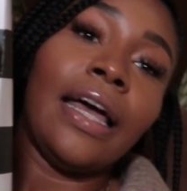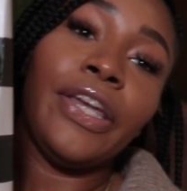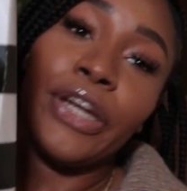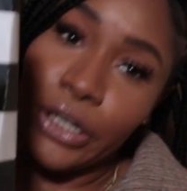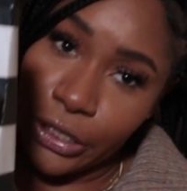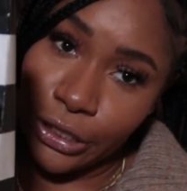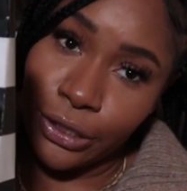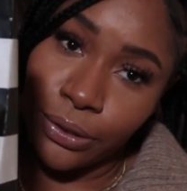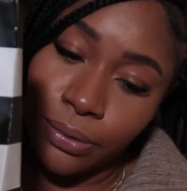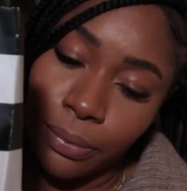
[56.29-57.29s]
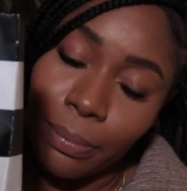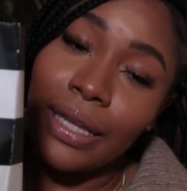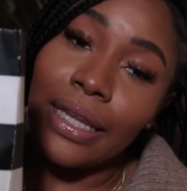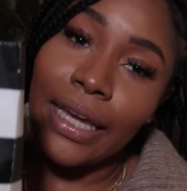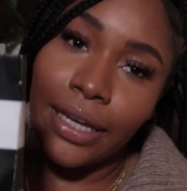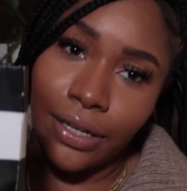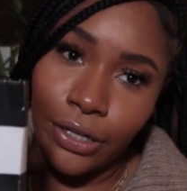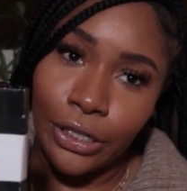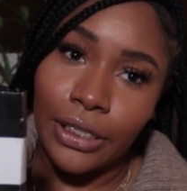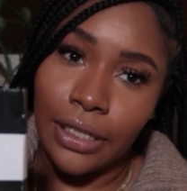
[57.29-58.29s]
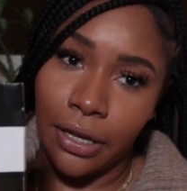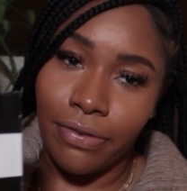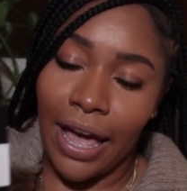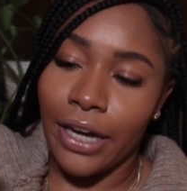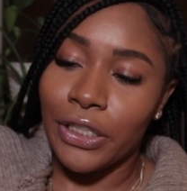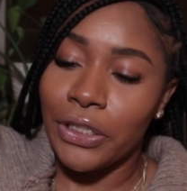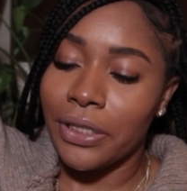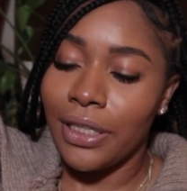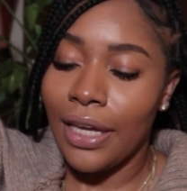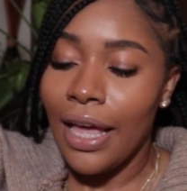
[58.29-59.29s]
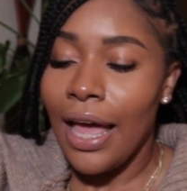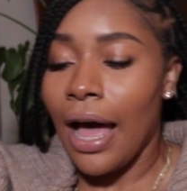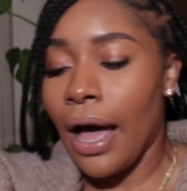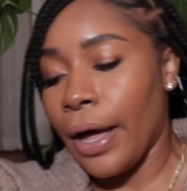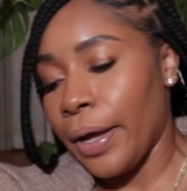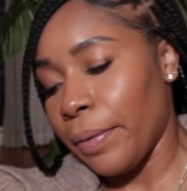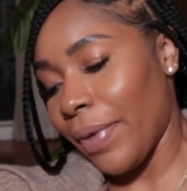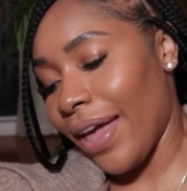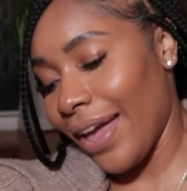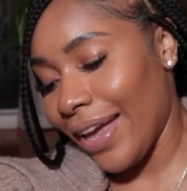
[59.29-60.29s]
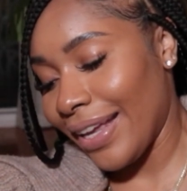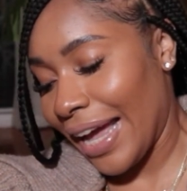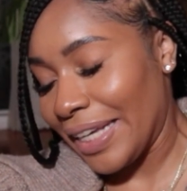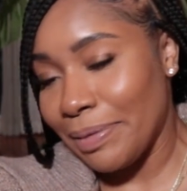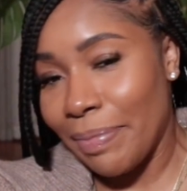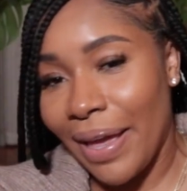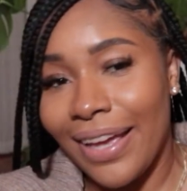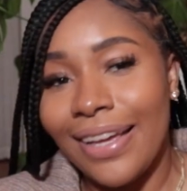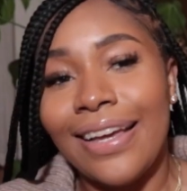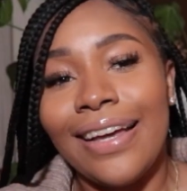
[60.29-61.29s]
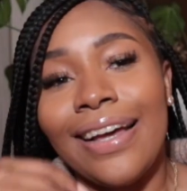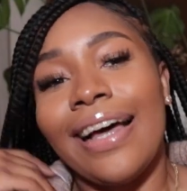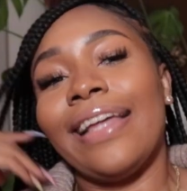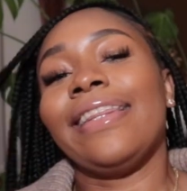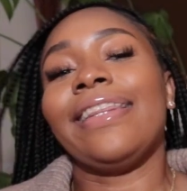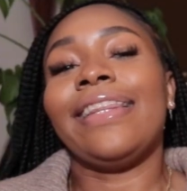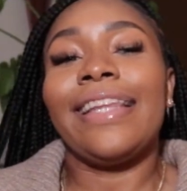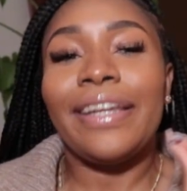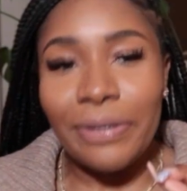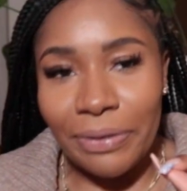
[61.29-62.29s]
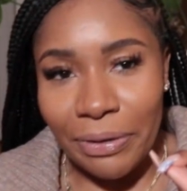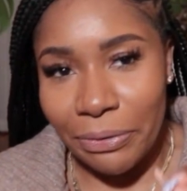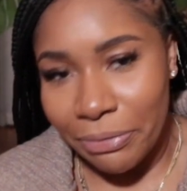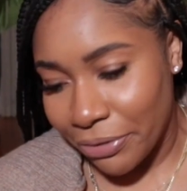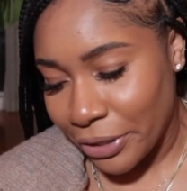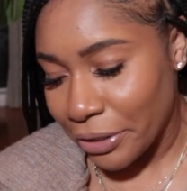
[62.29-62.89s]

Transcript: Your girl played herself actually. And I spent a little over